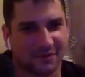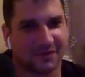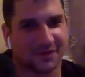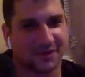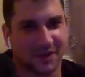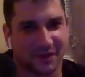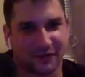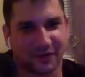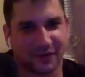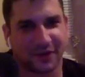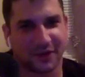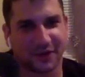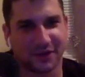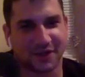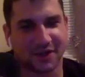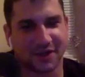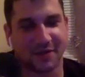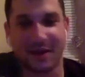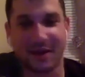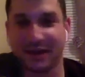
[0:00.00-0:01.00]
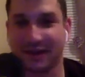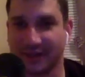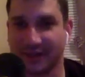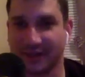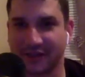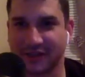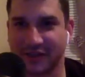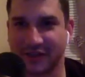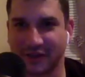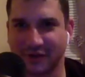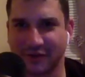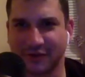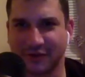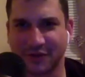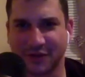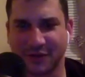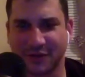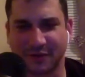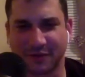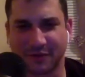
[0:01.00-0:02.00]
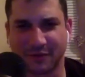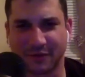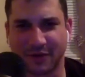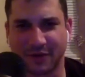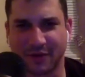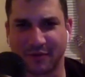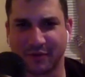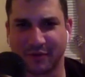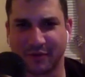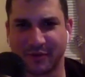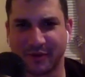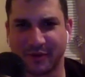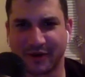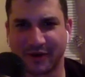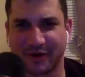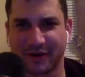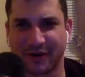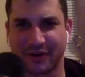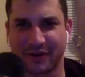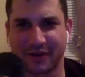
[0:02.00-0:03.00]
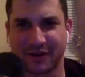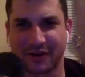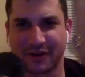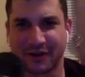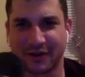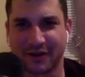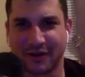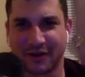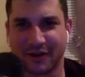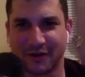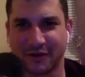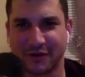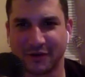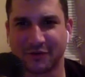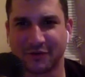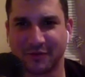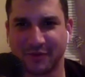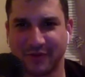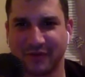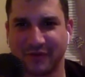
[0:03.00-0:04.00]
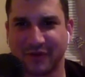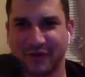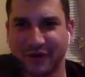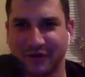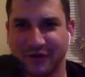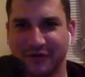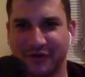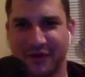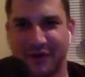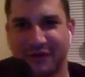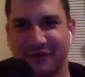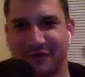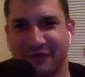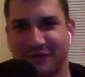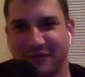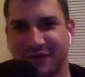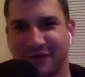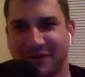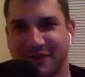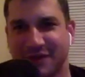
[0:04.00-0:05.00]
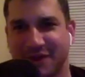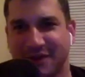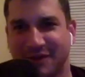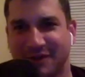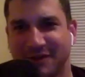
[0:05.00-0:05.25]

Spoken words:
definitely a good team. I'd like to see you do something with Ed Brubaker. I think you two would be a very good fit for a title.